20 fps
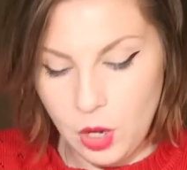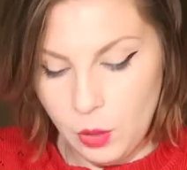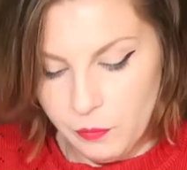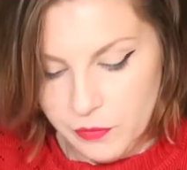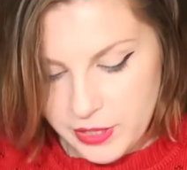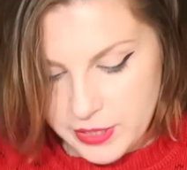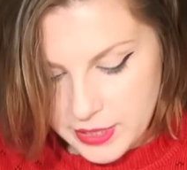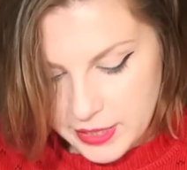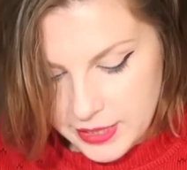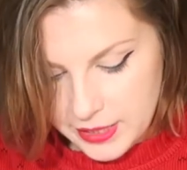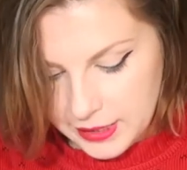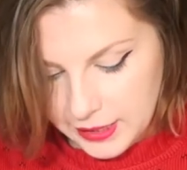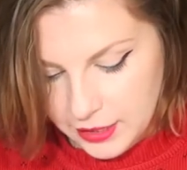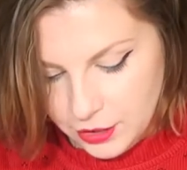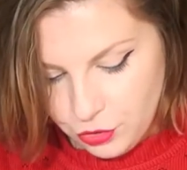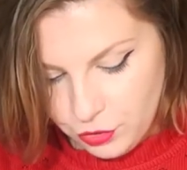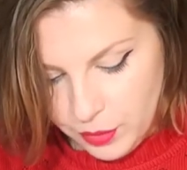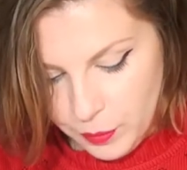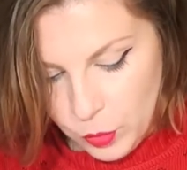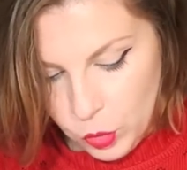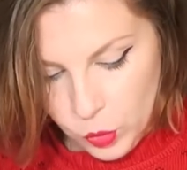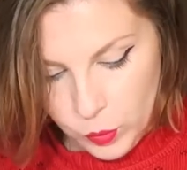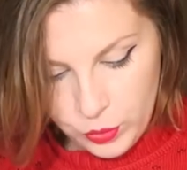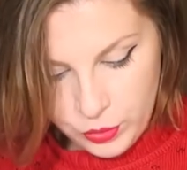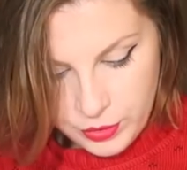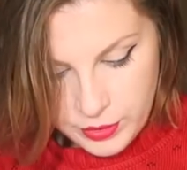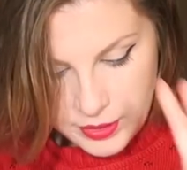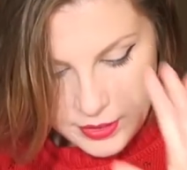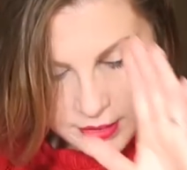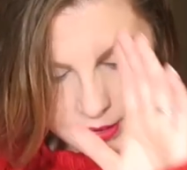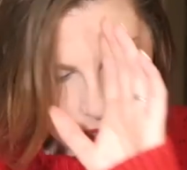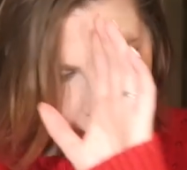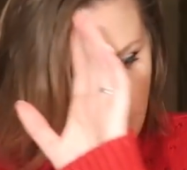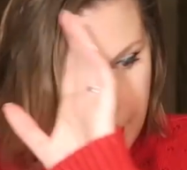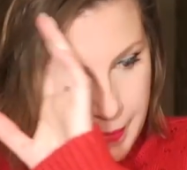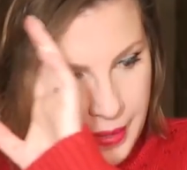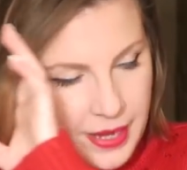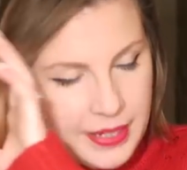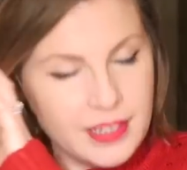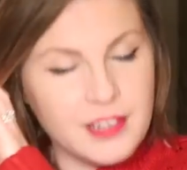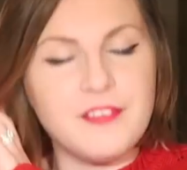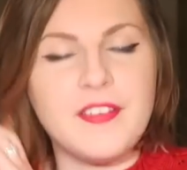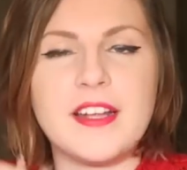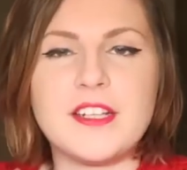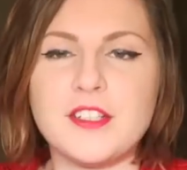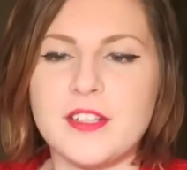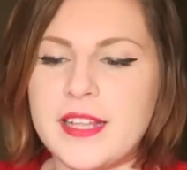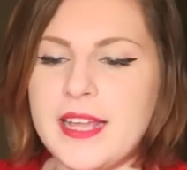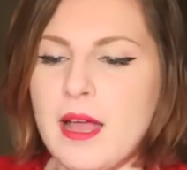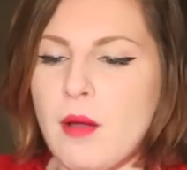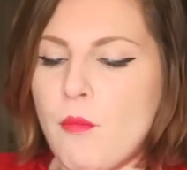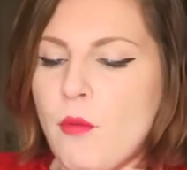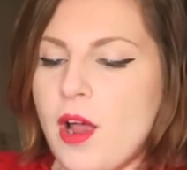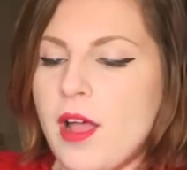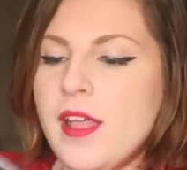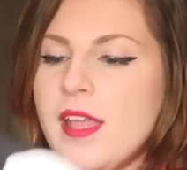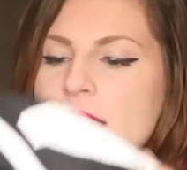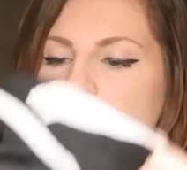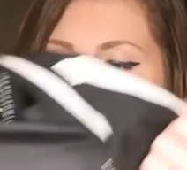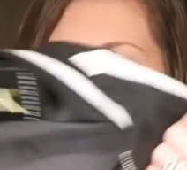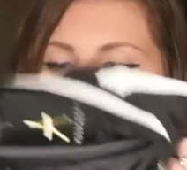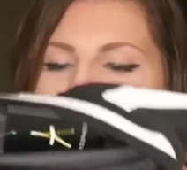Obviously, the glittery baubles had an effect on the camera.